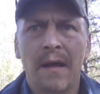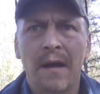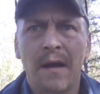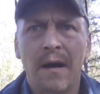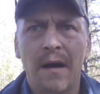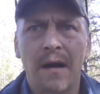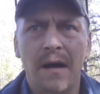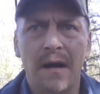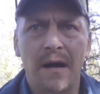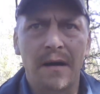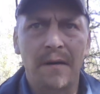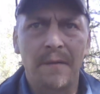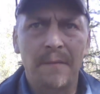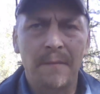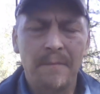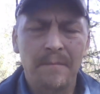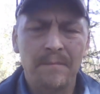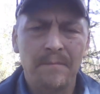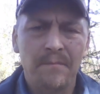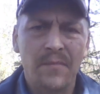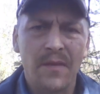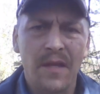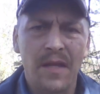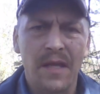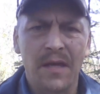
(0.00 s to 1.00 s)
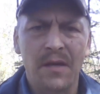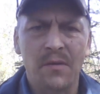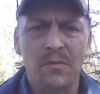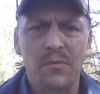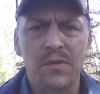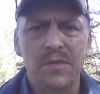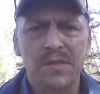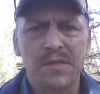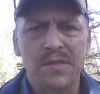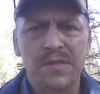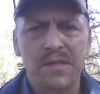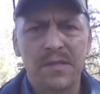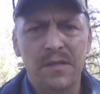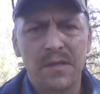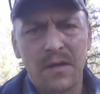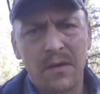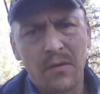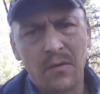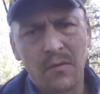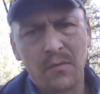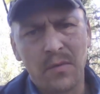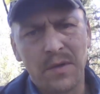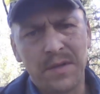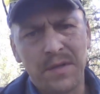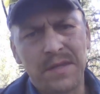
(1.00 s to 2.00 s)
uh, he was
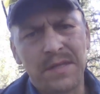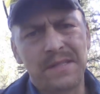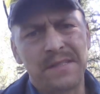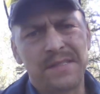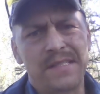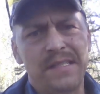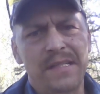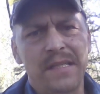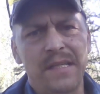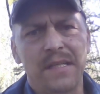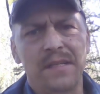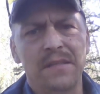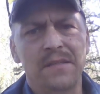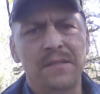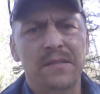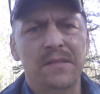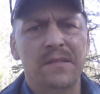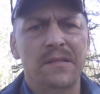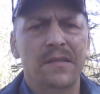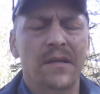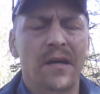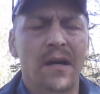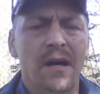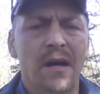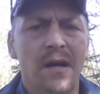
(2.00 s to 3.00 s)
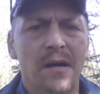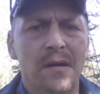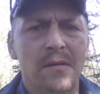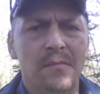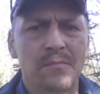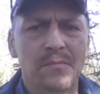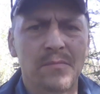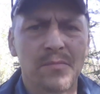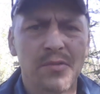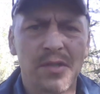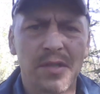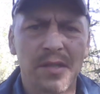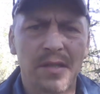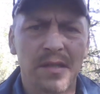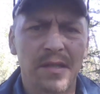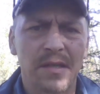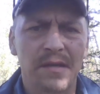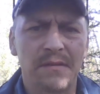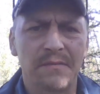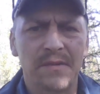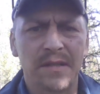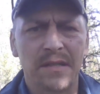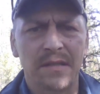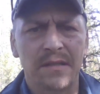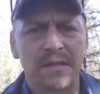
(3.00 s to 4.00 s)
with his niece. Um, she
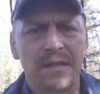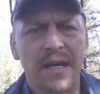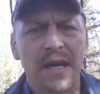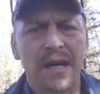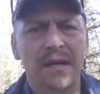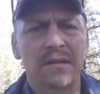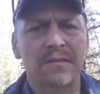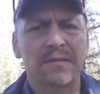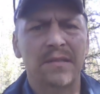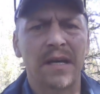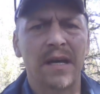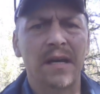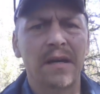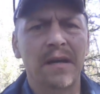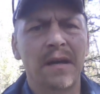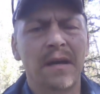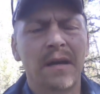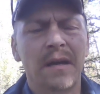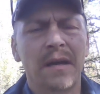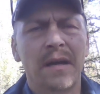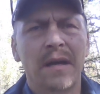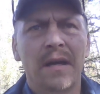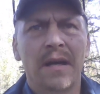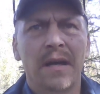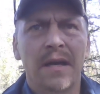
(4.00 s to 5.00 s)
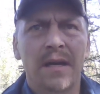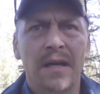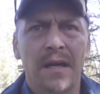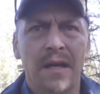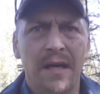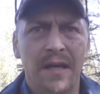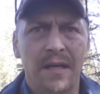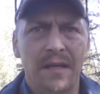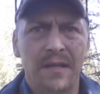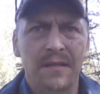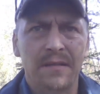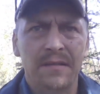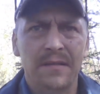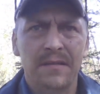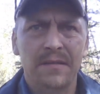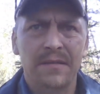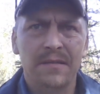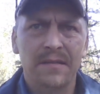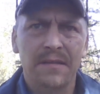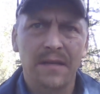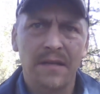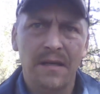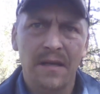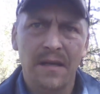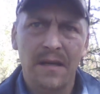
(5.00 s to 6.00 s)
lived in Kaltag, and
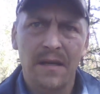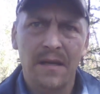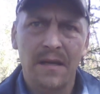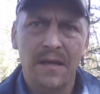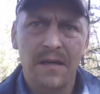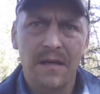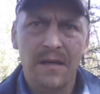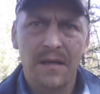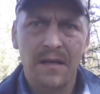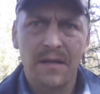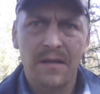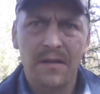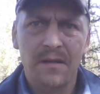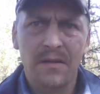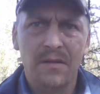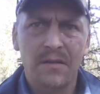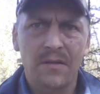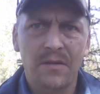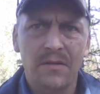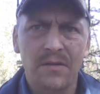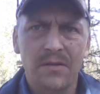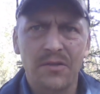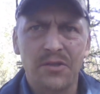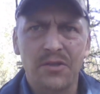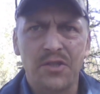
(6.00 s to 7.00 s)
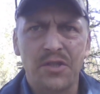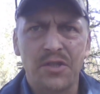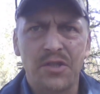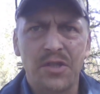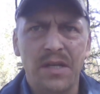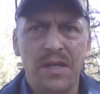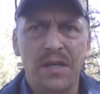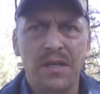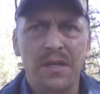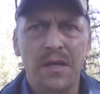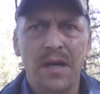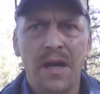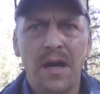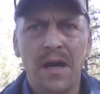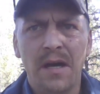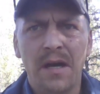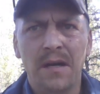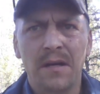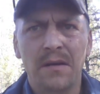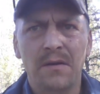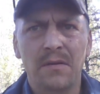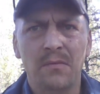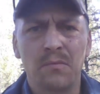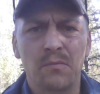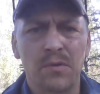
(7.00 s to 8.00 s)
she
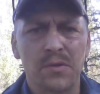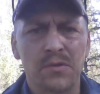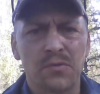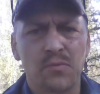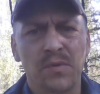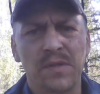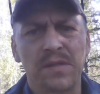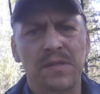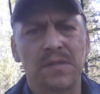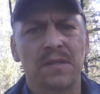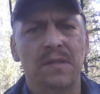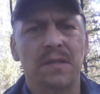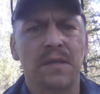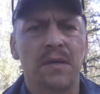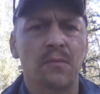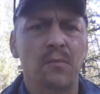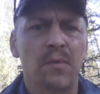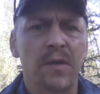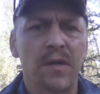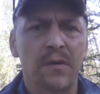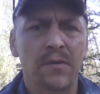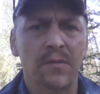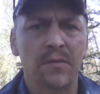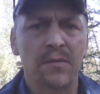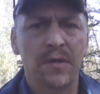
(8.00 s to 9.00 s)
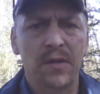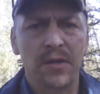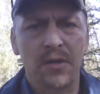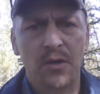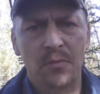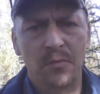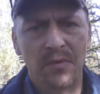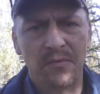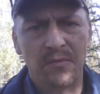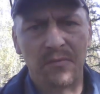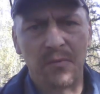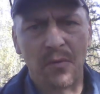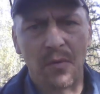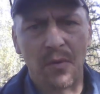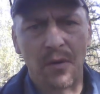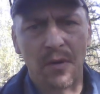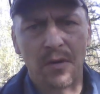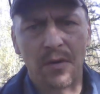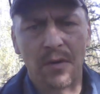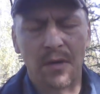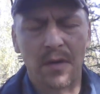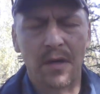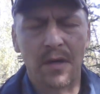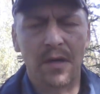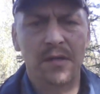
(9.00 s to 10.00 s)
was recently widowed the year before
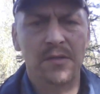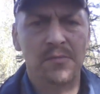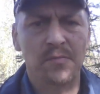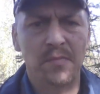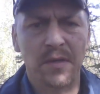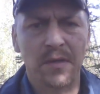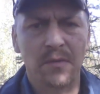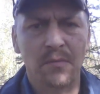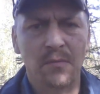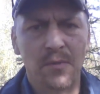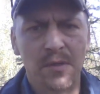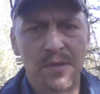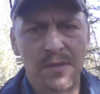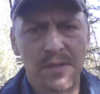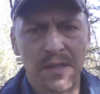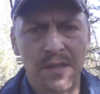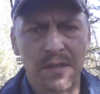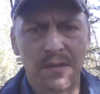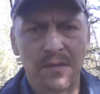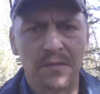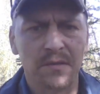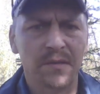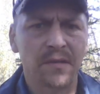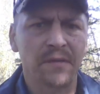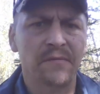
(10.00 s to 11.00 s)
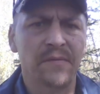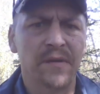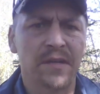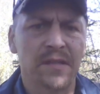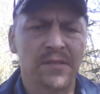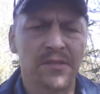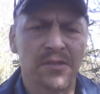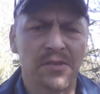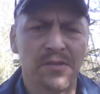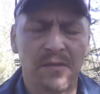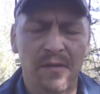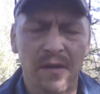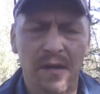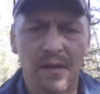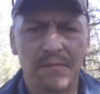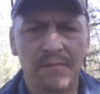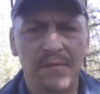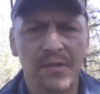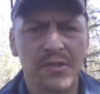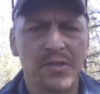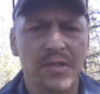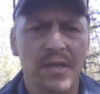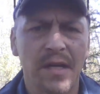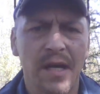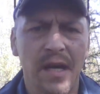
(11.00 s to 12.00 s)
her husband was killed in a uh,
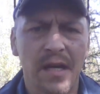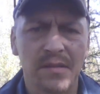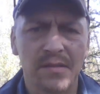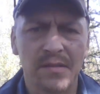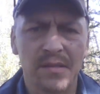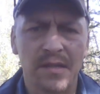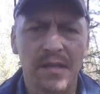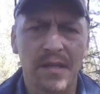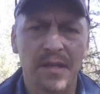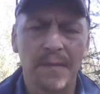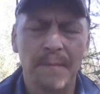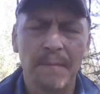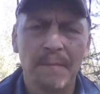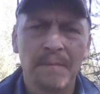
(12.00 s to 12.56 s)
fishing accident.